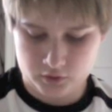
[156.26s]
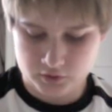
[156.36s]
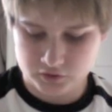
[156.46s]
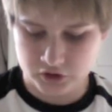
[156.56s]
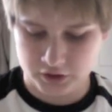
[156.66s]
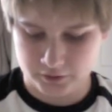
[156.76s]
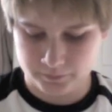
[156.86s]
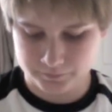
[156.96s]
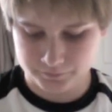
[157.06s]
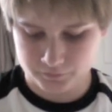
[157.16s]
So, you know,
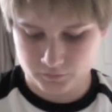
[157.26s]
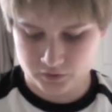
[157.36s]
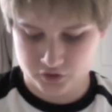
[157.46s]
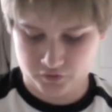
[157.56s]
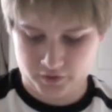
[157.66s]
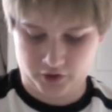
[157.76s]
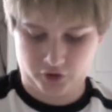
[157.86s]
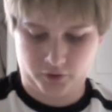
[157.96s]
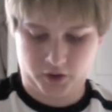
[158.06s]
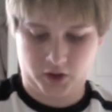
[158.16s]
just very
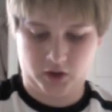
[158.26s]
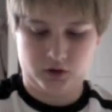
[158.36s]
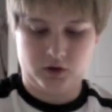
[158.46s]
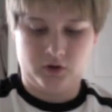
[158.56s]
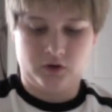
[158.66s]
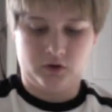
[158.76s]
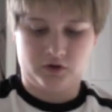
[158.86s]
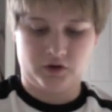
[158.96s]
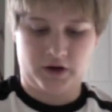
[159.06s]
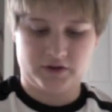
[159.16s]
tricky.
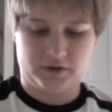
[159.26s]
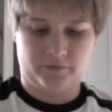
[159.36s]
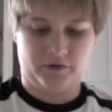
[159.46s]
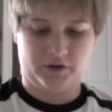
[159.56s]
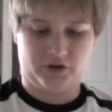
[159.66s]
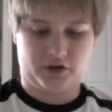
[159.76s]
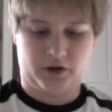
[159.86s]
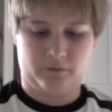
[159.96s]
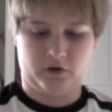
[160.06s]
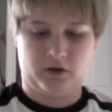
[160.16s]
So as I'm finishing
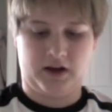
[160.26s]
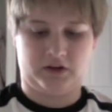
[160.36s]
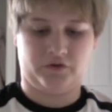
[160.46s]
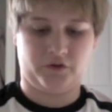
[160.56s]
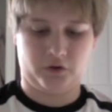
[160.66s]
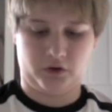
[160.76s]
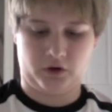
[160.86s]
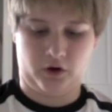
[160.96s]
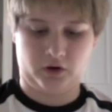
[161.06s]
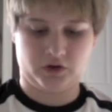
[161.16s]
up the last few here,
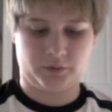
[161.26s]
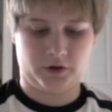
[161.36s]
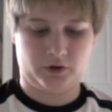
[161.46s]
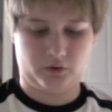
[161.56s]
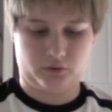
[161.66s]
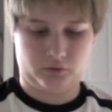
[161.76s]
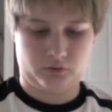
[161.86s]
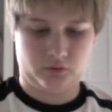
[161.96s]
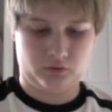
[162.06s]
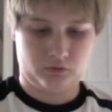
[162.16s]
I'll explain to you
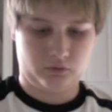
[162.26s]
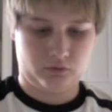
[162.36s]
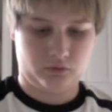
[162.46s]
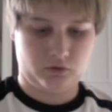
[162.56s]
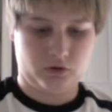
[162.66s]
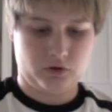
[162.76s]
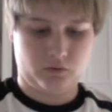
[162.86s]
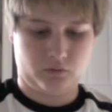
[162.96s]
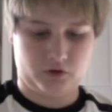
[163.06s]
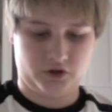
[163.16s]

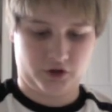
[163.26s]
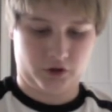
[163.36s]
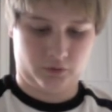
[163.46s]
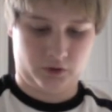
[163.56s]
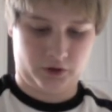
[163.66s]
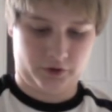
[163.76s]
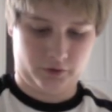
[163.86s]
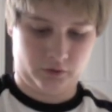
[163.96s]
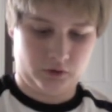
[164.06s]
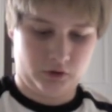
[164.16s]
what you're going to want to
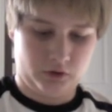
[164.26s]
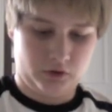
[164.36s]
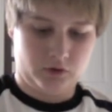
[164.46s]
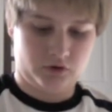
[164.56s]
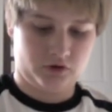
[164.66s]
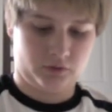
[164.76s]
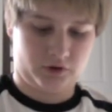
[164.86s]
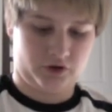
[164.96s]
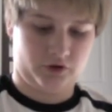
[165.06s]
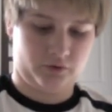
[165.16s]
do. So
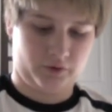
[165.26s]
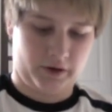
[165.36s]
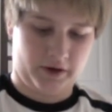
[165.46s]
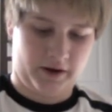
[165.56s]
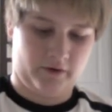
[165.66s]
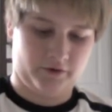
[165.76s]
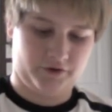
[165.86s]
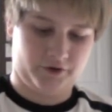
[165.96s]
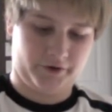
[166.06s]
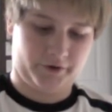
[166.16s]
what you're doing right now
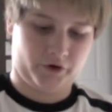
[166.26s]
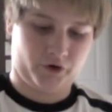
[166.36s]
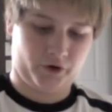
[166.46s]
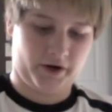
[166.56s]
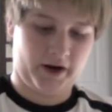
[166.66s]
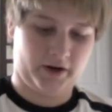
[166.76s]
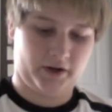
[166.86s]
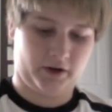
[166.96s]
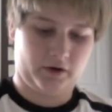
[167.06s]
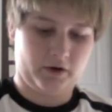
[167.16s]
is you're
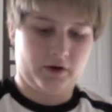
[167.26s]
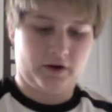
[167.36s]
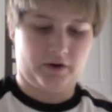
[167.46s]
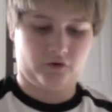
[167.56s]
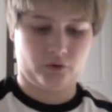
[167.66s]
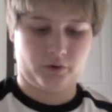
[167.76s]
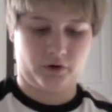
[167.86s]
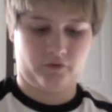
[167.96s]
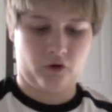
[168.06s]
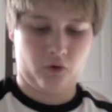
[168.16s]
creating, if you were
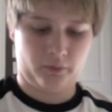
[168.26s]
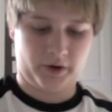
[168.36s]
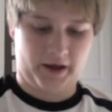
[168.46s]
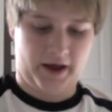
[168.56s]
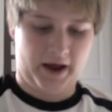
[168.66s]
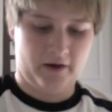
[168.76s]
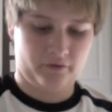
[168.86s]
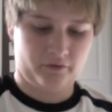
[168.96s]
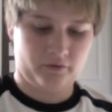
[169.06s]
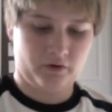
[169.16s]
to fold them in
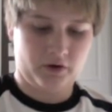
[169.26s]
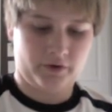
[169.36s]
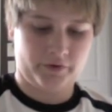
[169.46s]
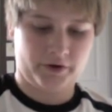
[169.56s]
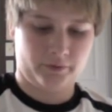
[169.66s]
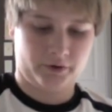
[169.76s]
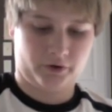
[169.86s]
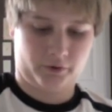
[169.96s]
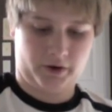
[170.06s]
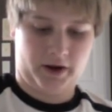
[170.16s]
half, then it
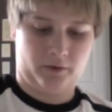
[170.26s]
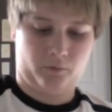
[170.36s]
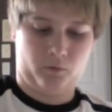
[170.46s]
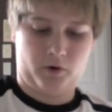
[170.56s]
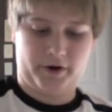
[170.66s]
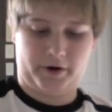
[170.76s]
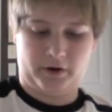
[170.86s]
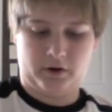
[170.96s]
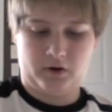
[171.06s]
would create one